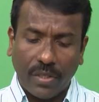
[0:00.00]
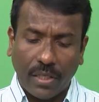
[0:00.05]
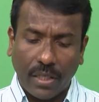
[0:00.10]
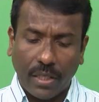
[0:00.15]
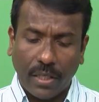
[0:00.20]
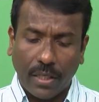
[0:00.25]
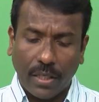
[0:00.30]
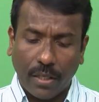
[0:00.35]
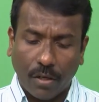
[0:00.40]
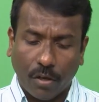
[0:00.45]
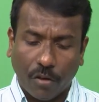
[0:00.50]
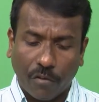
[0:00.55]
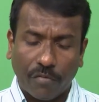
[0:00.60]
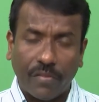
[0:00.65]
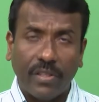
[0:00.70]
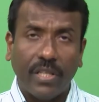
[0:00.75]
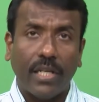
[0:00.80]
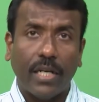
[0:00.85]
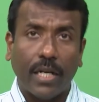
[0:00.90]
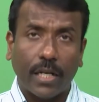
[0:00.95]
the of
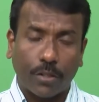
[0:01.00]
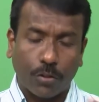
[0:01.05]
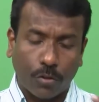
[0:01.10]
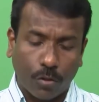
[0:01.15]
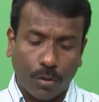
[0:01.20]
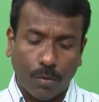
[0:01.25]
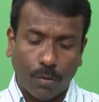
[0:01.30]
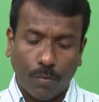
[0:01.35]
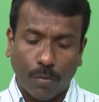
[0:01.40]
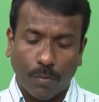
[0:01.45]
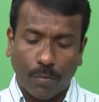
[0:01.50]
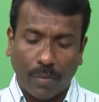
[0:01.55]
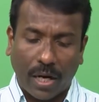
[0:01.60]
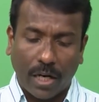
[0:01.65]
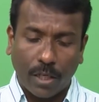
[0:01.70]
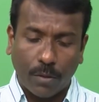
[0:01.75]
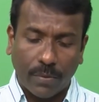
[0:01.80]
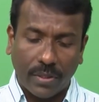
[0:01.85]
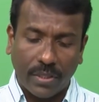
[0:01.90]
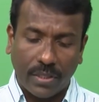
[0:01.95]
the electron
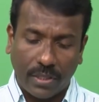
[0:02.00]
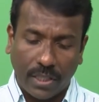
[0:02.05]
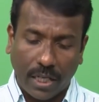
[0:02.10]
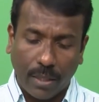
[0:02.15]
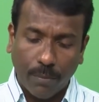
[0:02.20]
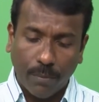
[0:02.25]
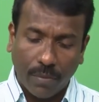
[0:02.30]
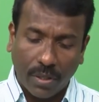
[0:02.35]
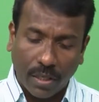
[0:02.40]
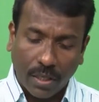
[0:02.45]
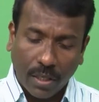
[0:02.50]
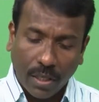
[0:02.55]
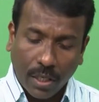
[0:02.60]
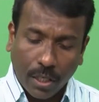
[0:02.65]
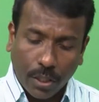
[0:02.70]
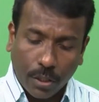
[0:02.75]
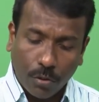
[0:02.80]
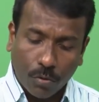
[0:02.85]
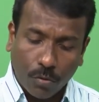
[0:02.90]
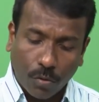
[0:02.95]
bombardment chamber
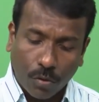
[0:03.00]
you